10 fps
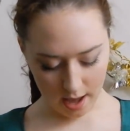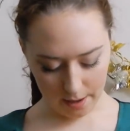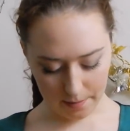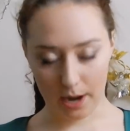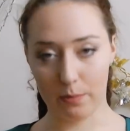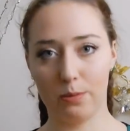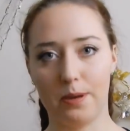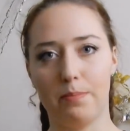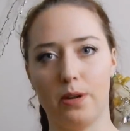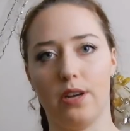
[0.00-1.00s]
I will
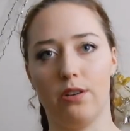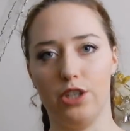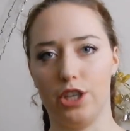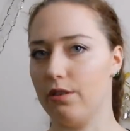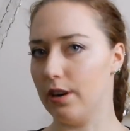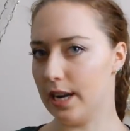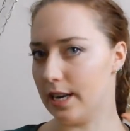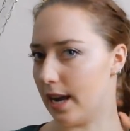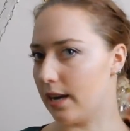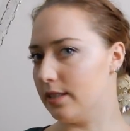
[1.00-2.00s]
be putting on jewellery
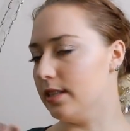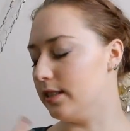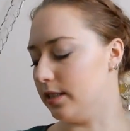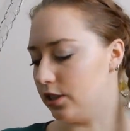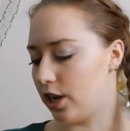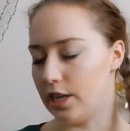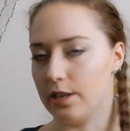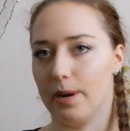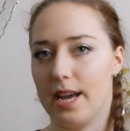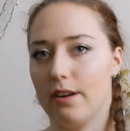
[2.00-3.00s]
and necklaces and
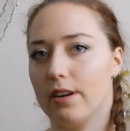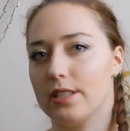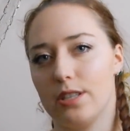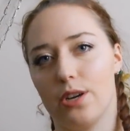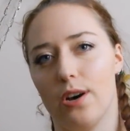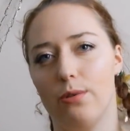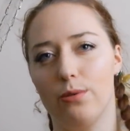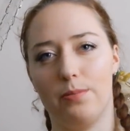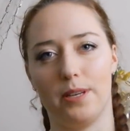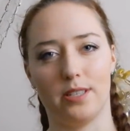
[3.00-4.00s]
changing my earrings to
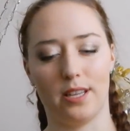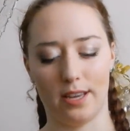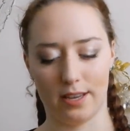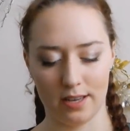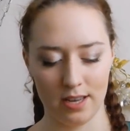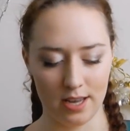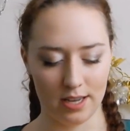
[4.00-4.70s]
gold because I think,